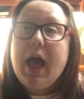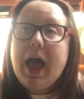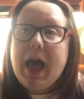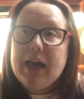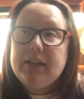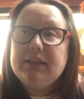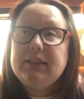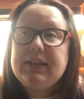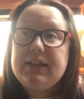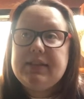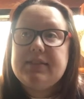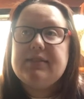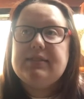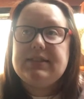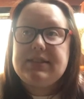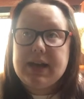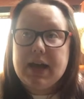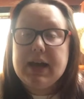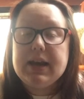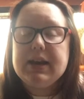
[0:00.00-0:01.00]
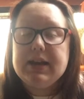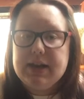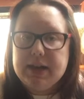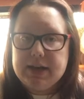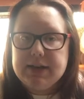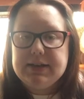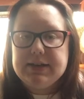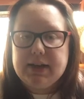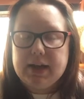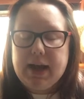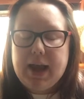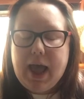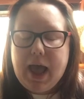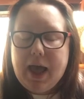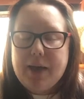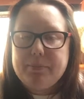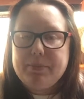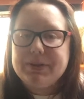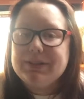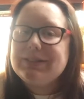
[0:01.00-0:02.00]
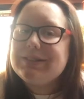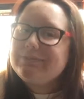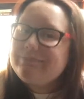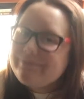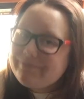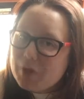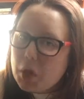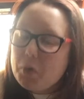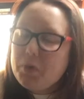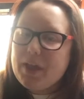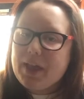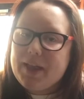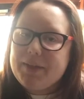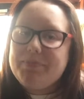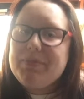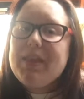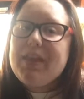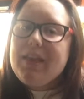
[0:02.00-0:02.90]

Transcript: at least da da da didn't happen okay,